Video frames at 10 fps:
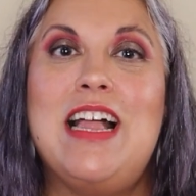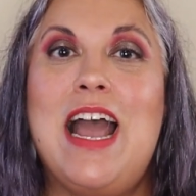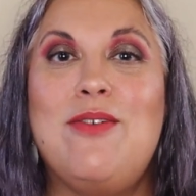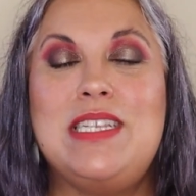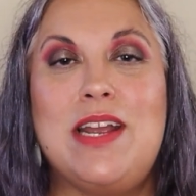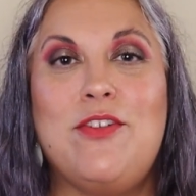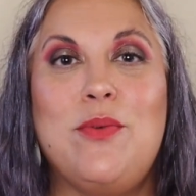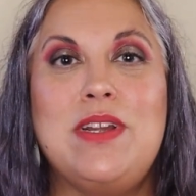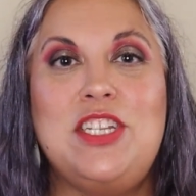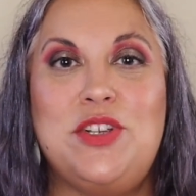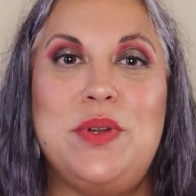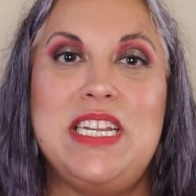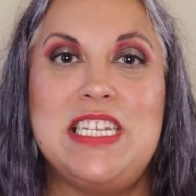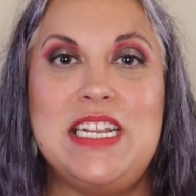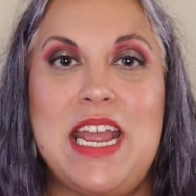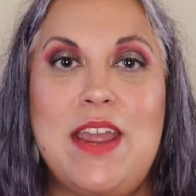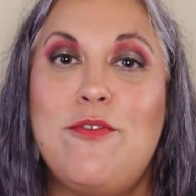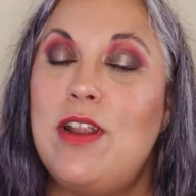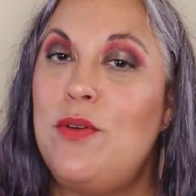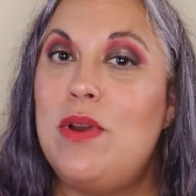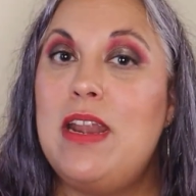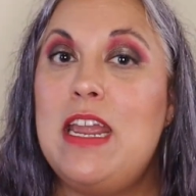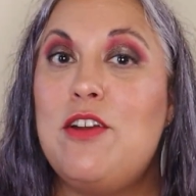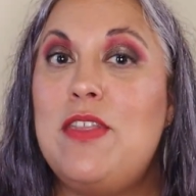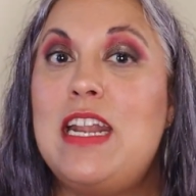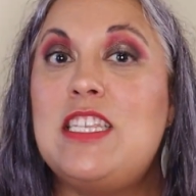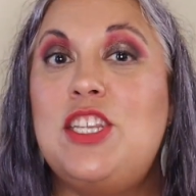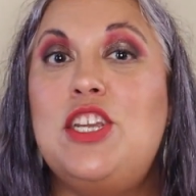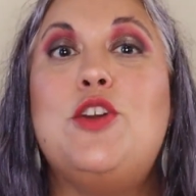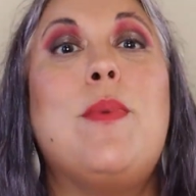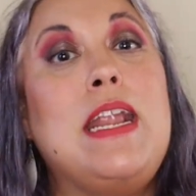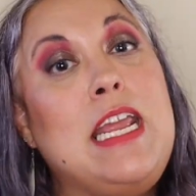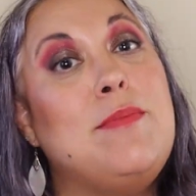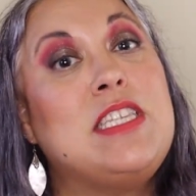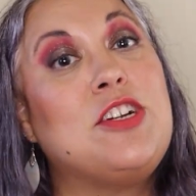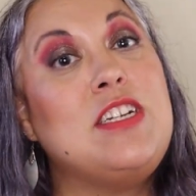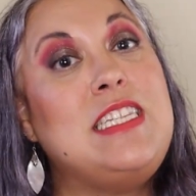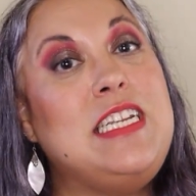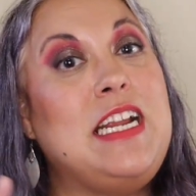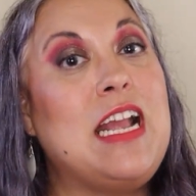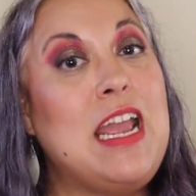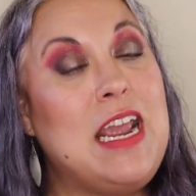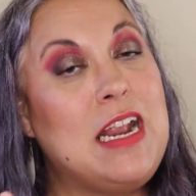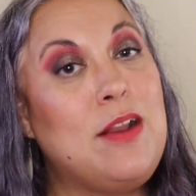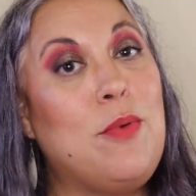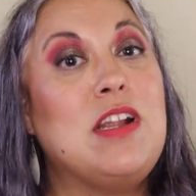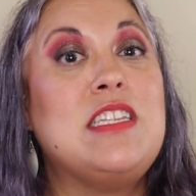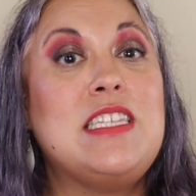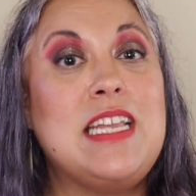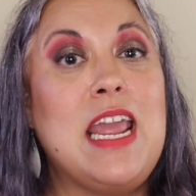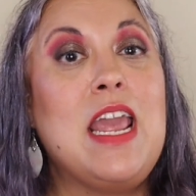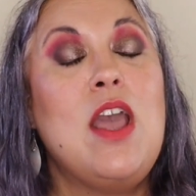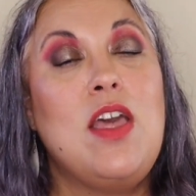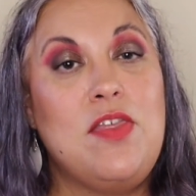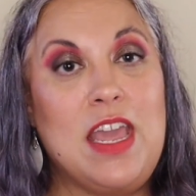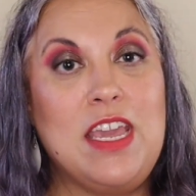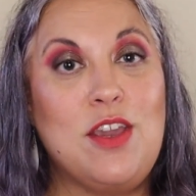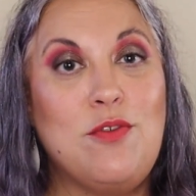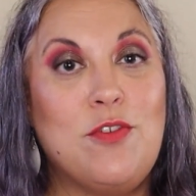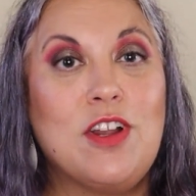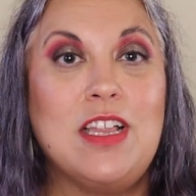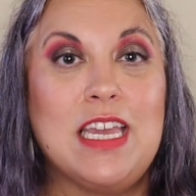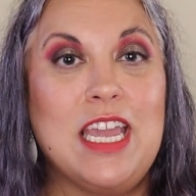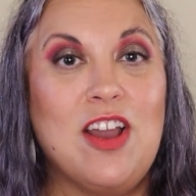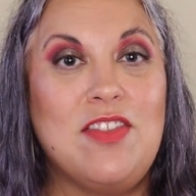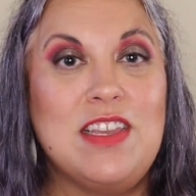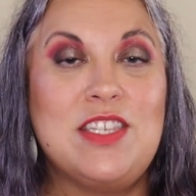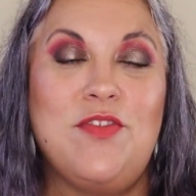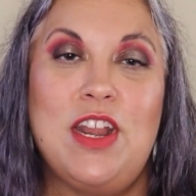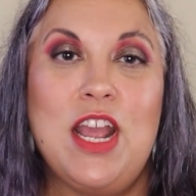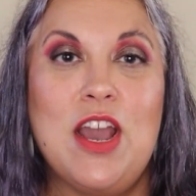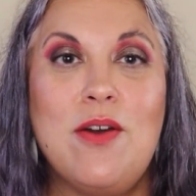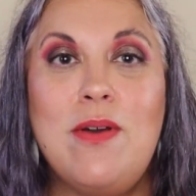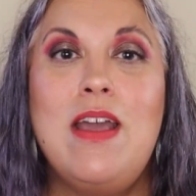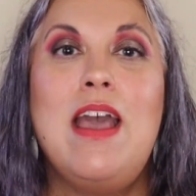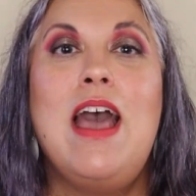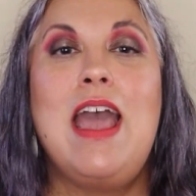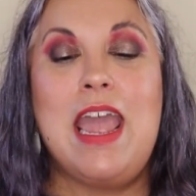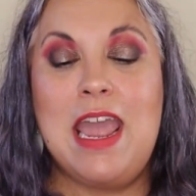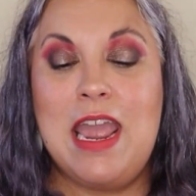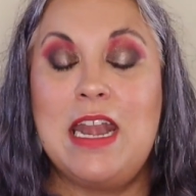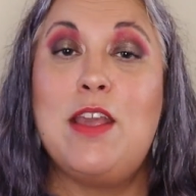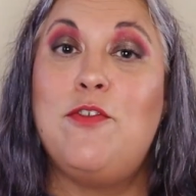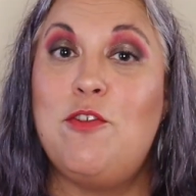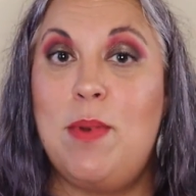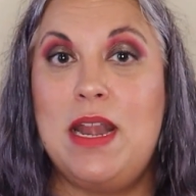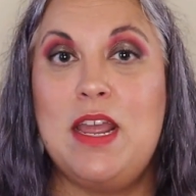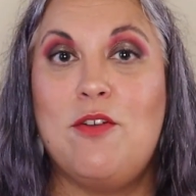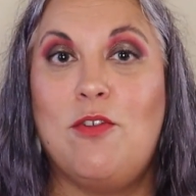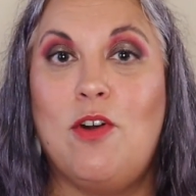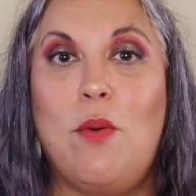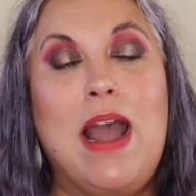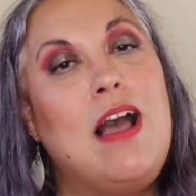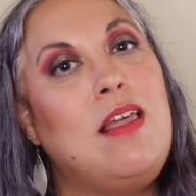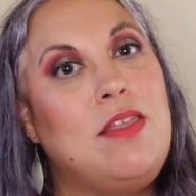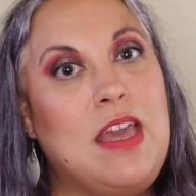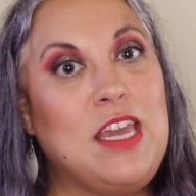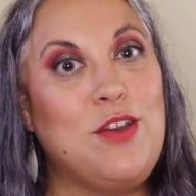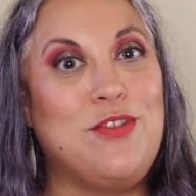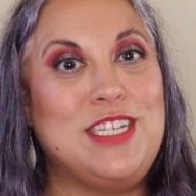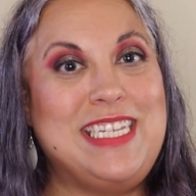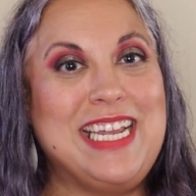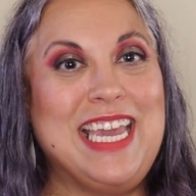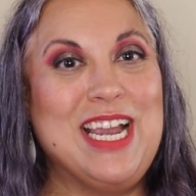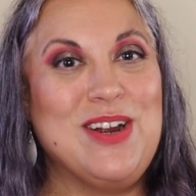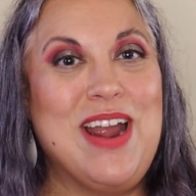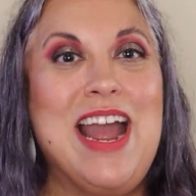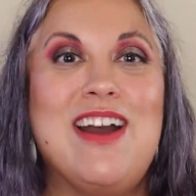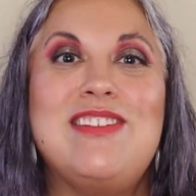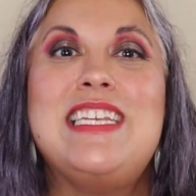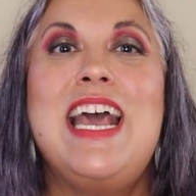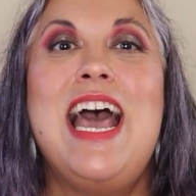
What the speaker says: How is everyone doing today? For anyone here that is new, my name is Christina and I want to say thank you for clicking on this video. And if you've been here for a while, thank you for sticking around.